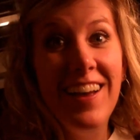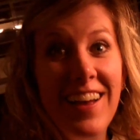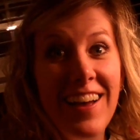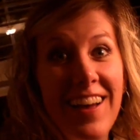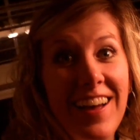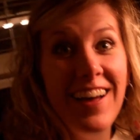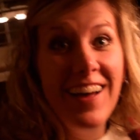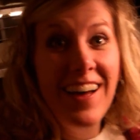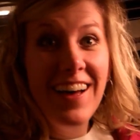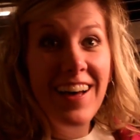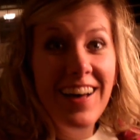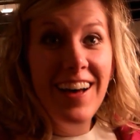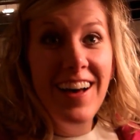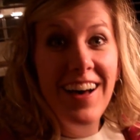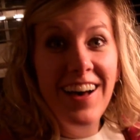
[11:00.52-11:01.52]
about a live Uh
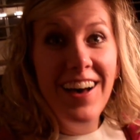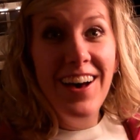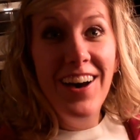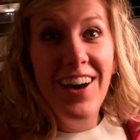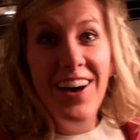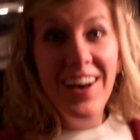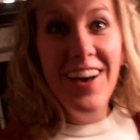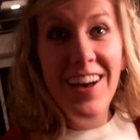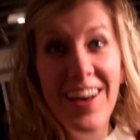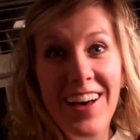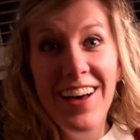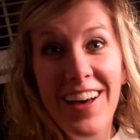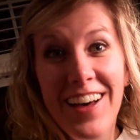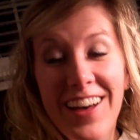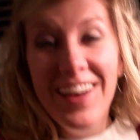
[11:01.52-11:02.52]
Oh, and it was a
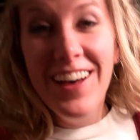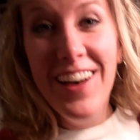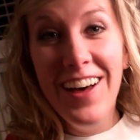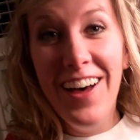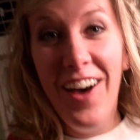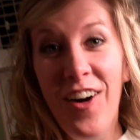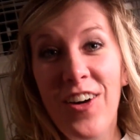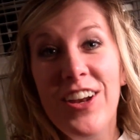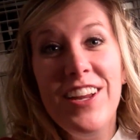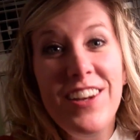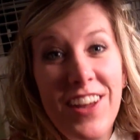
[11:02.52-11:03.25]
live Uh Oh. On